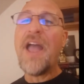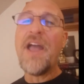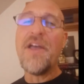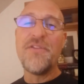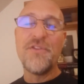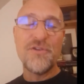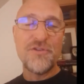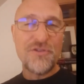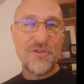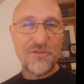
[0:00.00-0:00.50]

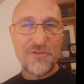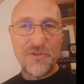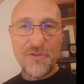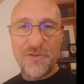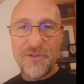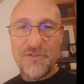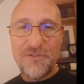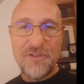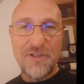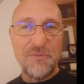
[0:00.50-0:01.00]
And they're just
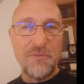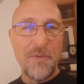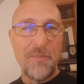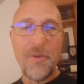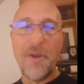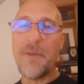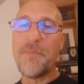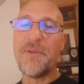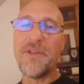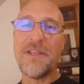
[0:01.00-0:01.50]
going to see
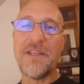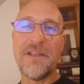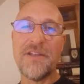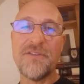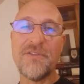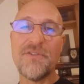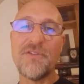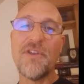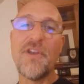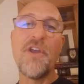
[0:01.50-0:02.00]

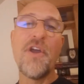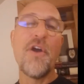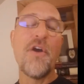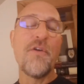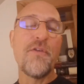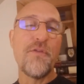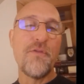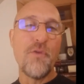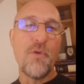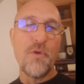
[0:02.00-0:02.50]
Republicans
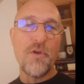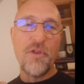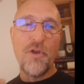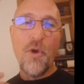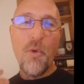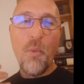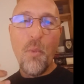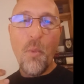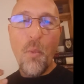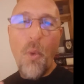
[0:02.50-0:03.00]
for
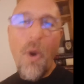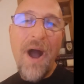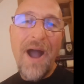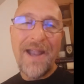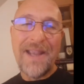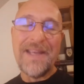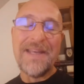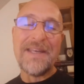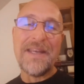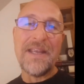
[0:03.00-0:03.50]
the
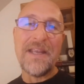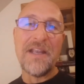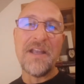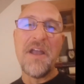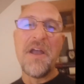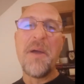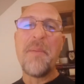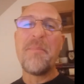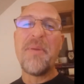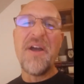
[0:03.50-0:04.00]
whining,
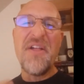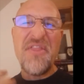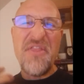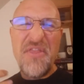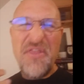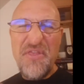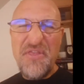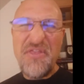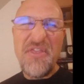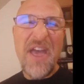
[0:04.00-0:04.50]

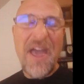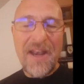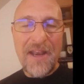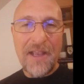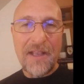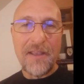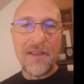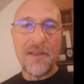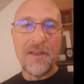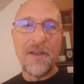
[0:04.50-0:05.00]

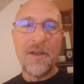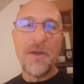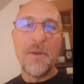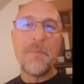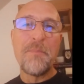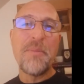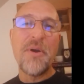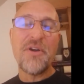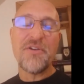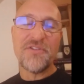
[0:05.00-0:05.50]
pathetic
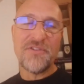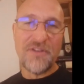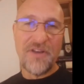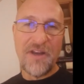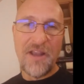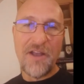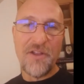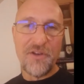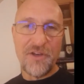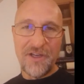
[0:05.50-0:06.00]

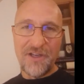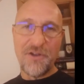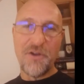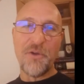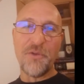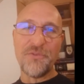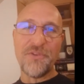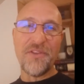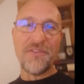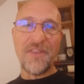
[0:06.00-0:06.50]
personality
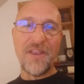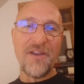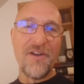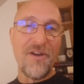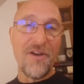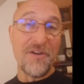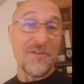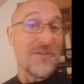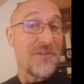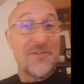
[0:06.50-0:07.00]
cult that they
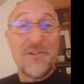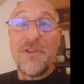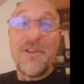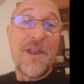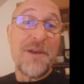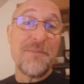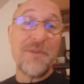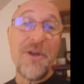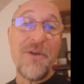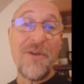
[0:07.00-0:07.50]
are. So
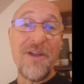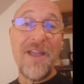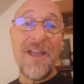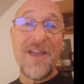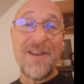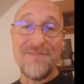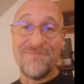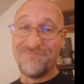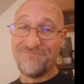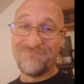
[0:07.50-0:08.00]
let them go
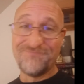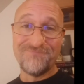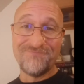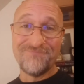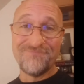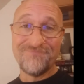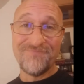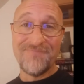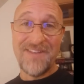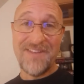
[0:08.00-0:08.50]
ahead.
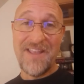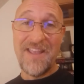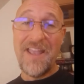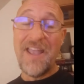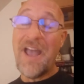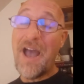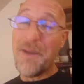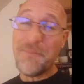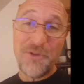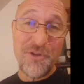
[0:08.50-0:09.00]

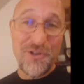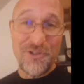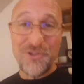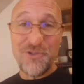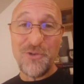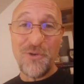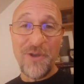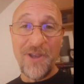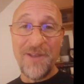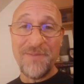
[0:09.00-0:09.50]
I'm going to
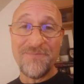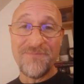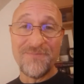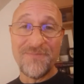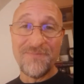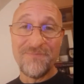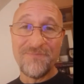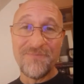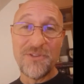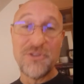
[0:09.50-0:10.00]
enjoy it.
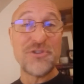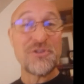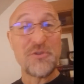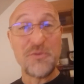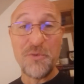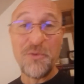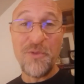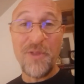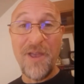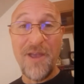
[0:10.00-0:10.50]

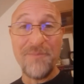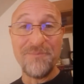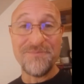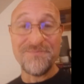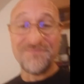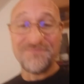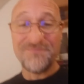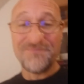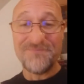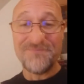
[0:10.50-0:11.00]
Screw them.